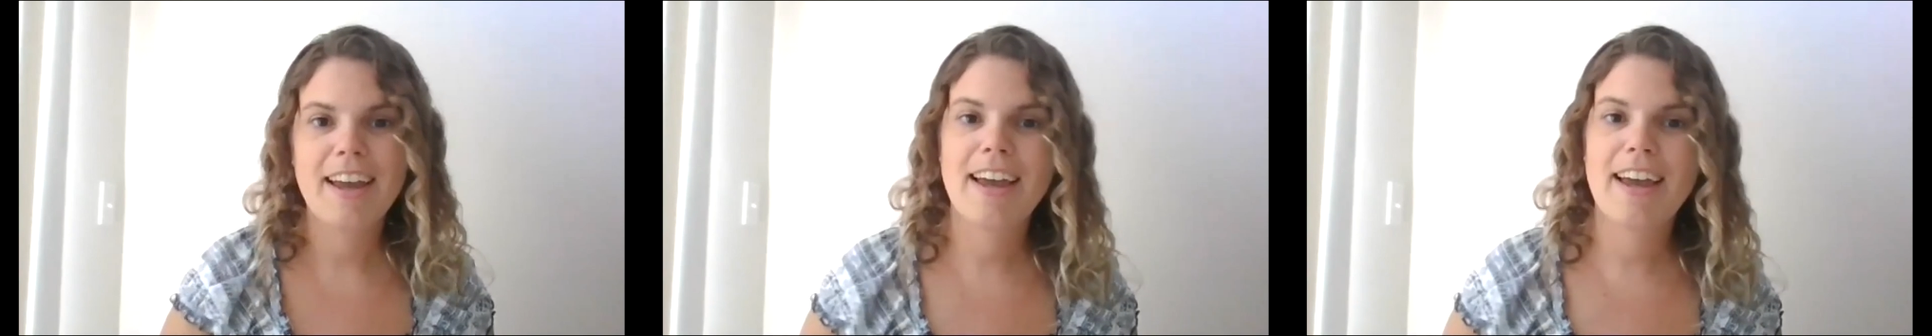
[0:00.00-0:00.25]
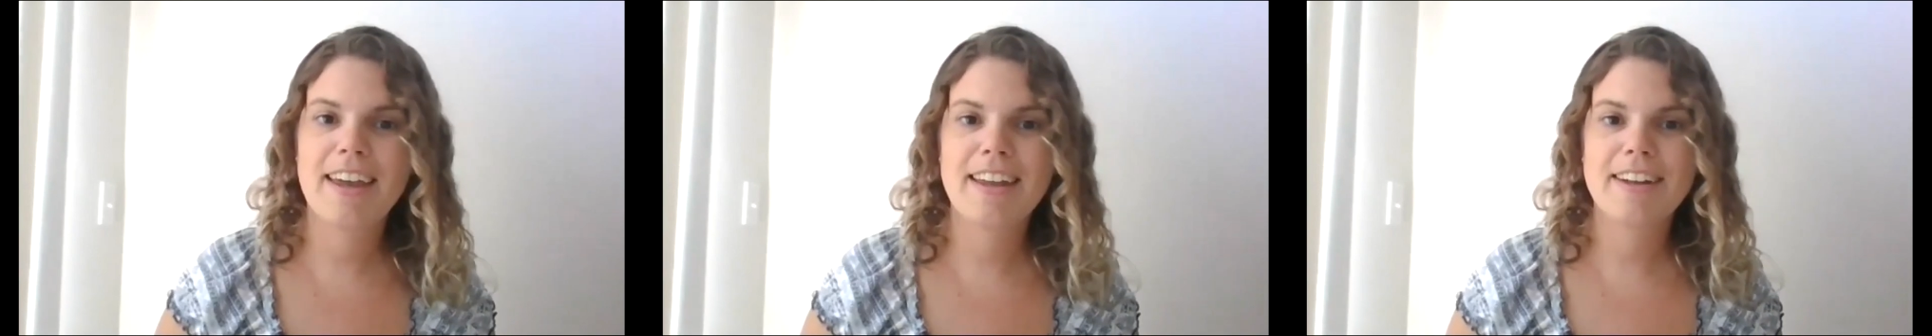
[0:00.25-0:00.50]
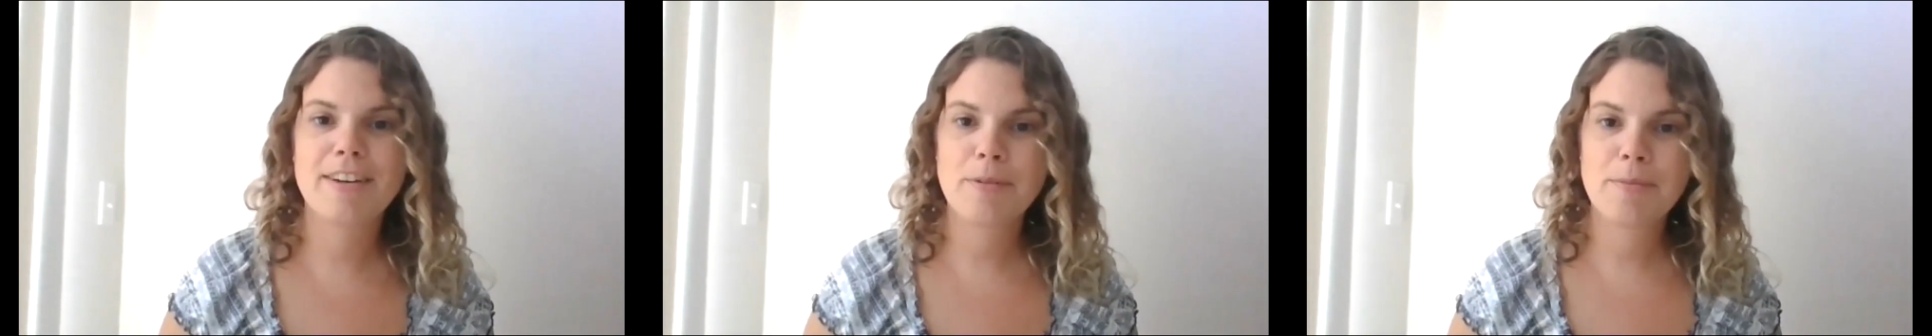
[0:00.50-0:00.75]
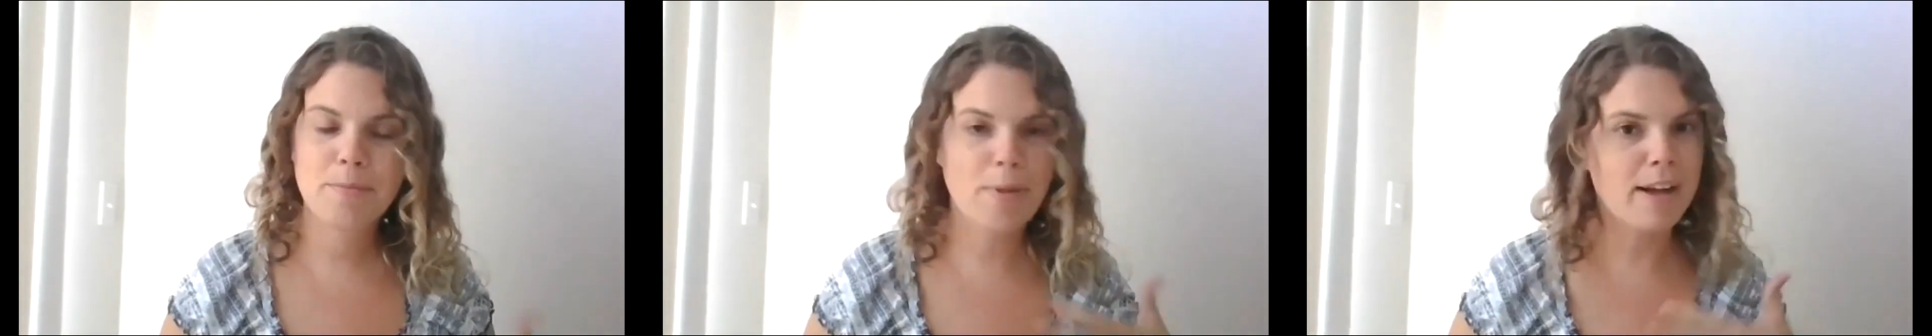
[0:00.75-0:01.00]
and
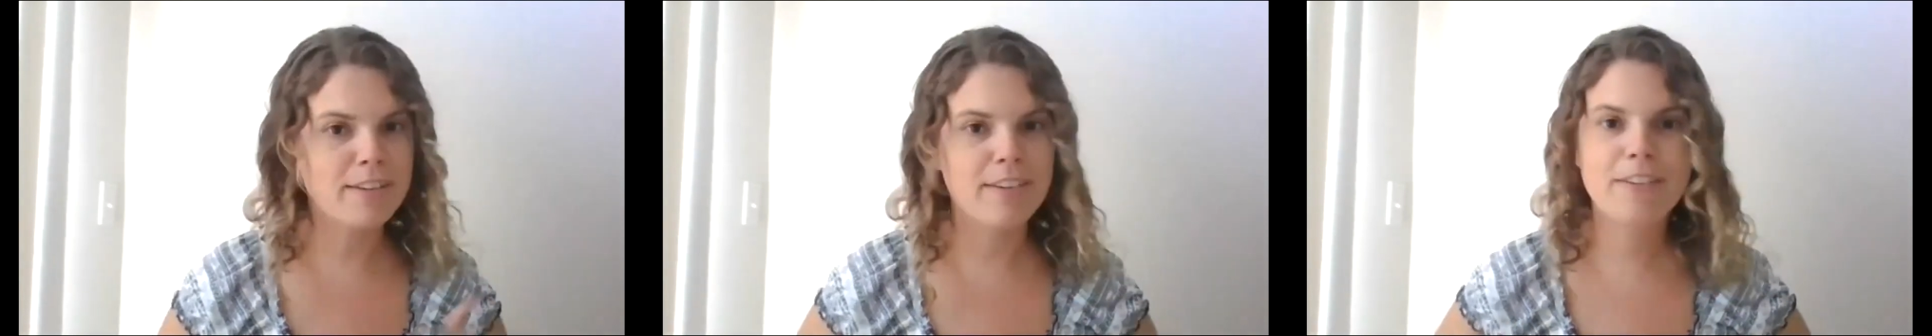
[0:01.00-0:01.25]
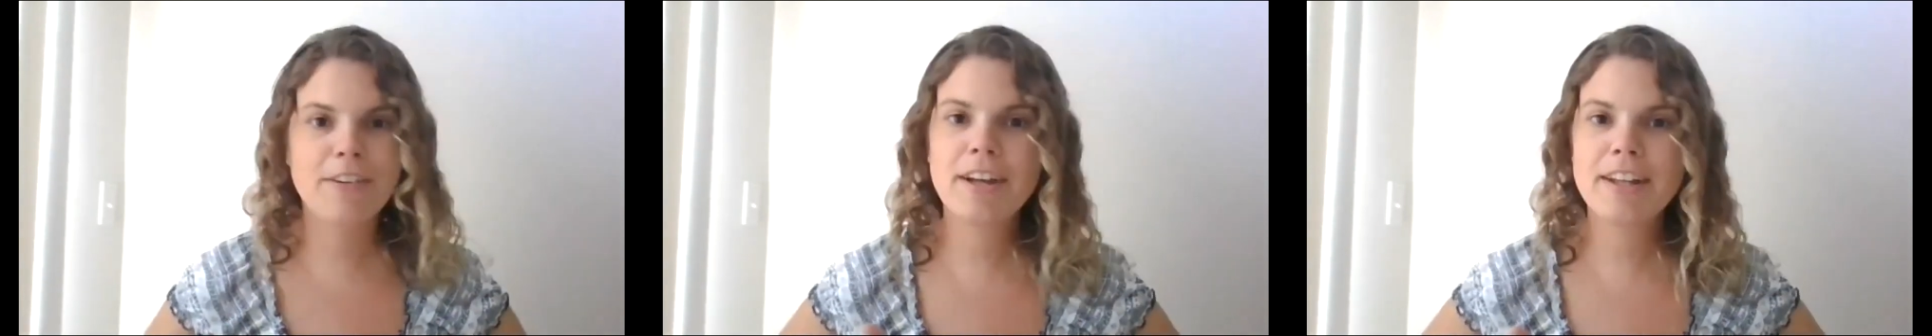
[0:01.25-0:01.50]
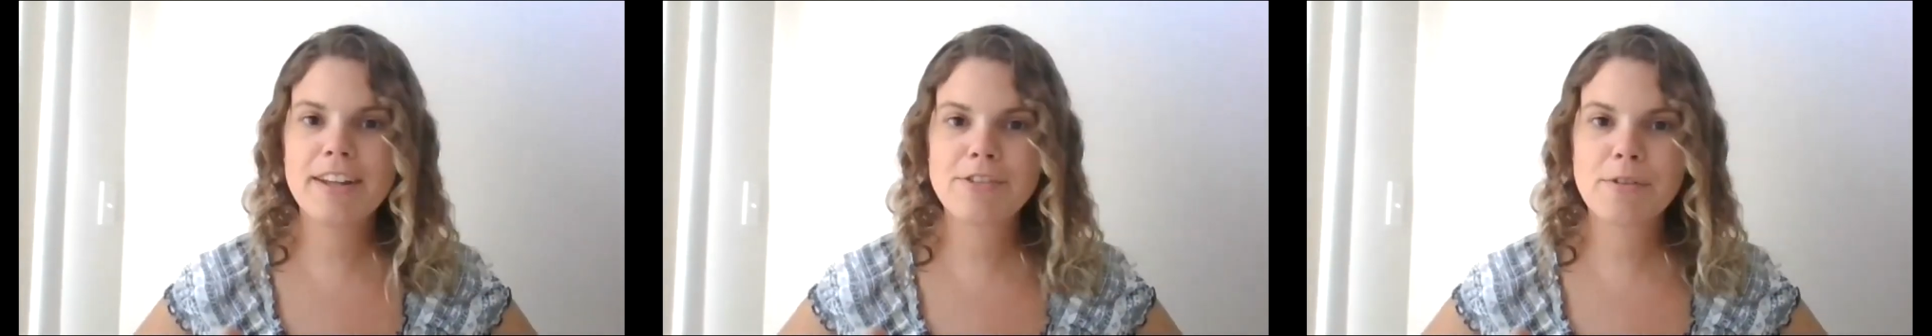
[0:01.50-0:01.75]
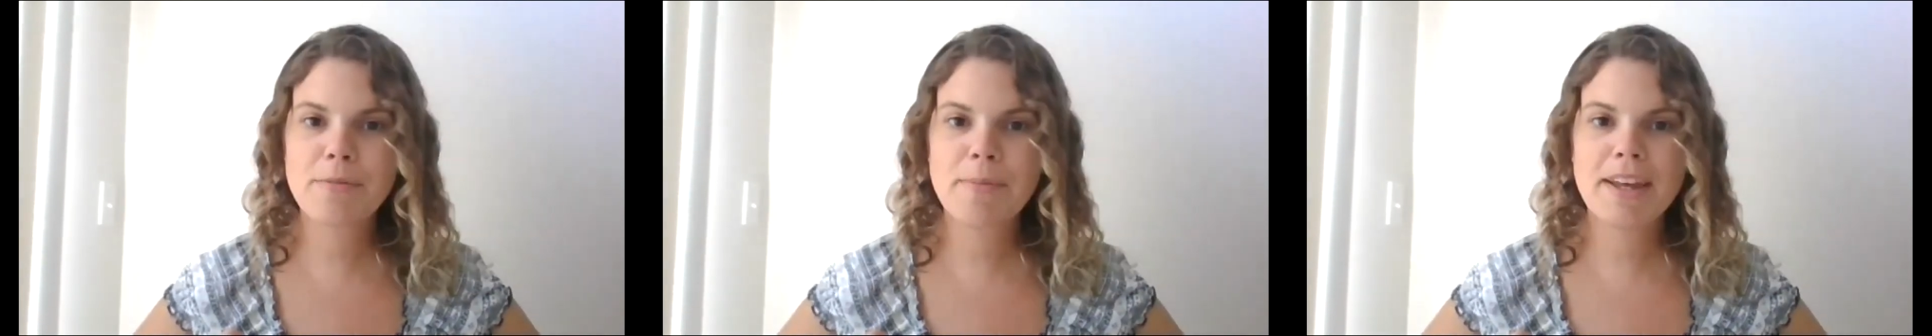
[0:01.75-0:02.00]
practice your English
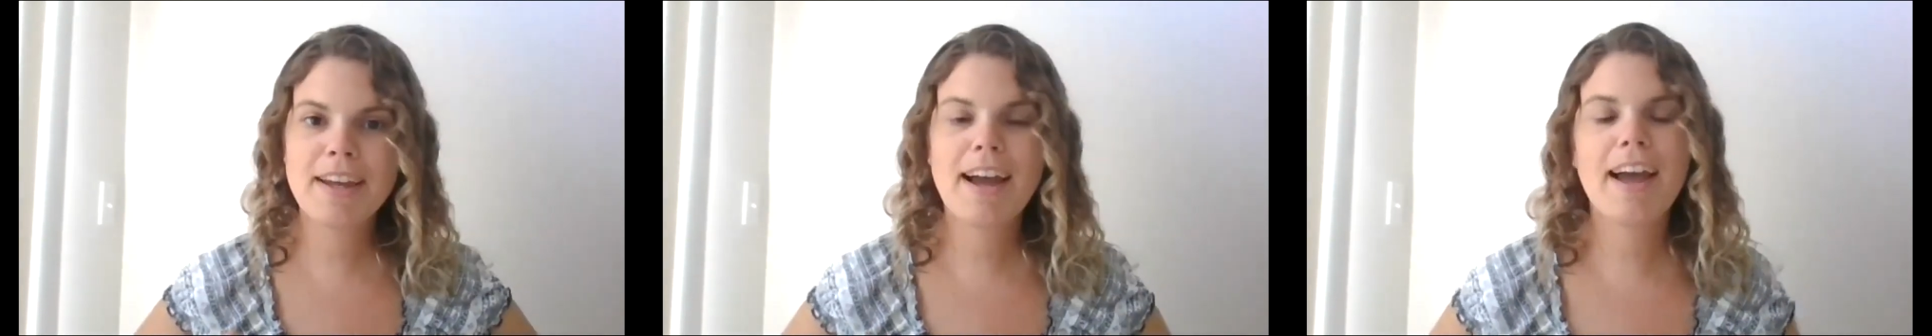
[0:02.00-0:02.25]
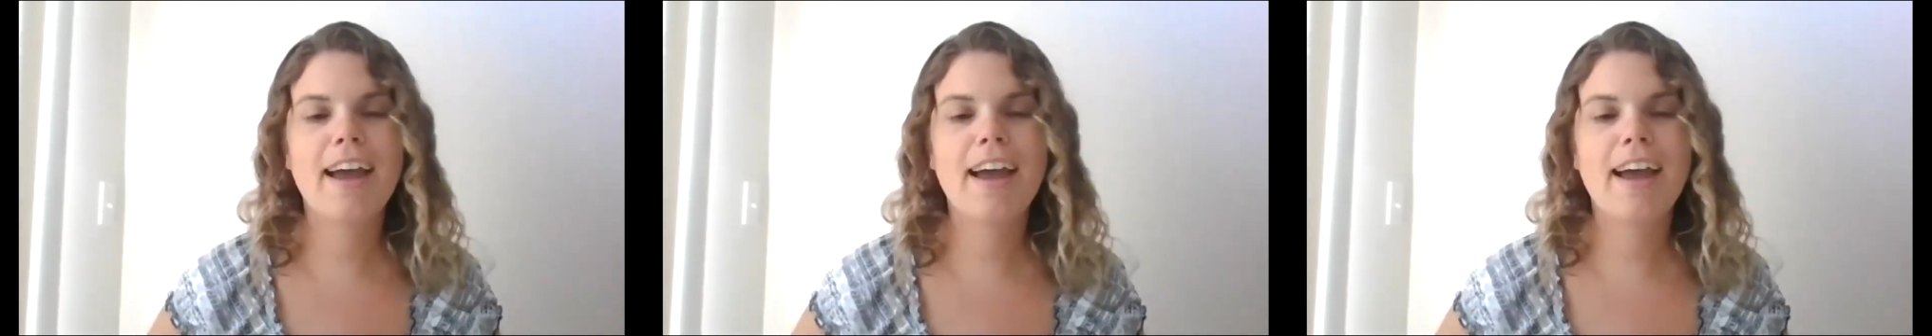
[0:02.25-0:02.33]
with me,